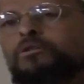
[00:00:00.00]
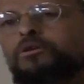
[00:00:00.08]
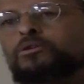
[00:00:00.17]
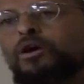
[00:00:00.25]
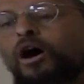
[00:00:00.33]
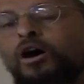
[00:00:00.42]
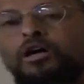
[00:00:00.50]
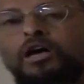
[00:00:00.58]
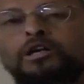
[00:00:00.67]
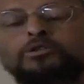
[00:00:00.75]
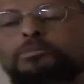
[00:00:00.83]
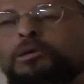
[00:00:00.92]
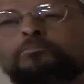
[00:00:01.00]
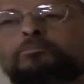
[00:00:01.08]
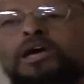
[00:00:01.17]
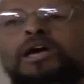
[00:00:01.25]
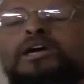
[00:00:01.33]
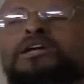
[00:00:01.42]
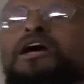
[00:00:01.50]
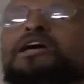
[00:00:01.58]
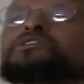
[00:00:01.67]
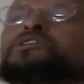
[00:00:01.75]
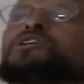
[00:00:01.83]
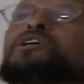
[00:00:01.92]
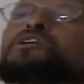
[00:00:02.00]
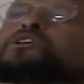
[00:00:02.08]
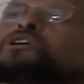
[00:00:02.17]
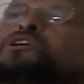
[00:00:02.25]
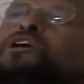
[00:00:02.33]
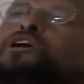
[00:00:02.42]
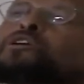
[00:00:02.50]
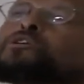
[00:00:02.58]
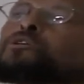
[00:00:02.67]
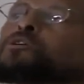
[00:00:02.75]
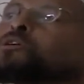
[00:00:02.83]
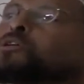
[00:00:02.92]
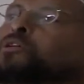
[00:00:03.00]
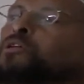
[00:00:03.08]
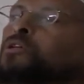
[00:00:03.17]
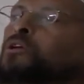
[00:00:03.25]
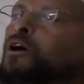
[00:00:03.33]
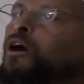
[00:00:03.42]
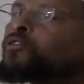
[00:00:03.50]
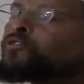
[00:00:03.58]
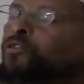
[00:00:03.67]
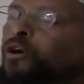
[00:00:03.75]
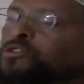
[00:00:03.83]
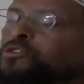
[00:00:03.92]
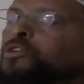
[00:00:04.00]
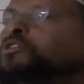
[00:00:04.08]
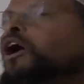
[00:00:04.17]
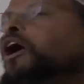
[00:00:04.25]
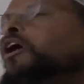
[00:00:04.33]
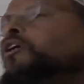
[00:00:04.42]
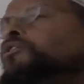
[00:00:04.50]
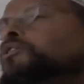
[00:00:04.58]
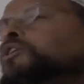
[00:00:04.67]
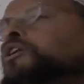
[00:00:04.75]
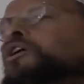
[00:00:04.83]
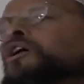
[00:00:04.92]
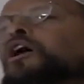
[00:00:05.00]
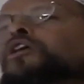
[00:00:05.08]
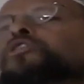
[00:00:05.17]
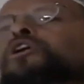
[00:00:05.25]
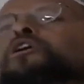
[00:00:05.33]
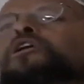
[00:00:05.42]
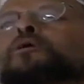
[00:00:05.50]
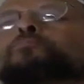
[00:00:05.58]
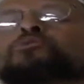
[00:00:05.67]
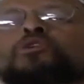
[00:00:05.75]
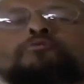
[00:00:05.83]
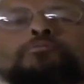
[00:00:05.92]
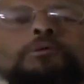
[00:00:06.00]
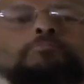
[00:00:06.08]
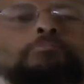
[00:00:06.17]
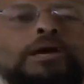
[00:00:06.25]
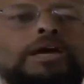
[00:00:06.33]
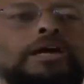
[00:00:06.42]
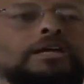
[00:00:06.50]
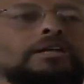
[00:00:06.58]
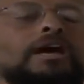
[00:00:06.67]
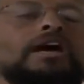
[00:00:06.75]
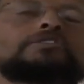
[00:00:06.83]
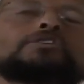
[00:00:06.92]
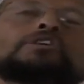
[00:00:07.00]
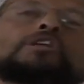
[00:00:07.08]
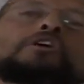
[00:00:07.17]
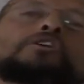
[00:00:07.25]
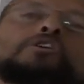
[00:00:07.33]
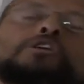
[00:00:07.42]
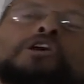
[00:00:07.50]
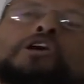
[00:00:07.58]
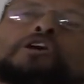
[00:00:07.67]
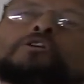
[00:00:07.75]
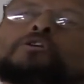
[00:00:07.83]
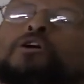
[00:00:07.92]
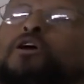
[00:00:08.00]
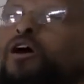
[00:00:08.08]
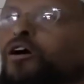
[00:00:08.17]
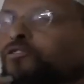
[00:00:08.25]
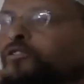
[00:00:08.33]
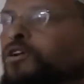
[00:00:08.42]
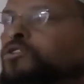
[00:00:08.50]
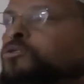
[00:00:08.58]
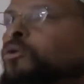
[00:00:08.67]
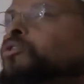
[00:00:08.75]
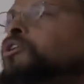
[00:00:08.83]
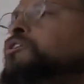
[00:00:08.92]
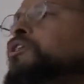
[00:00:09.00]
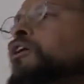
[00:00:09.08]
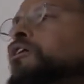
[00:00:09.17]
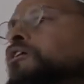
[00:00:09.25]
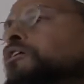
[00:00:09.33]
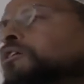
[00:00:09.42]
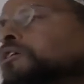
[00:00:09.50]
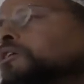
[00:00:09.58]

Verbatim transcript: The tongue has been made as an indicator of what's in the heart. And the limbs have been made as an indicator of what's on the tongue.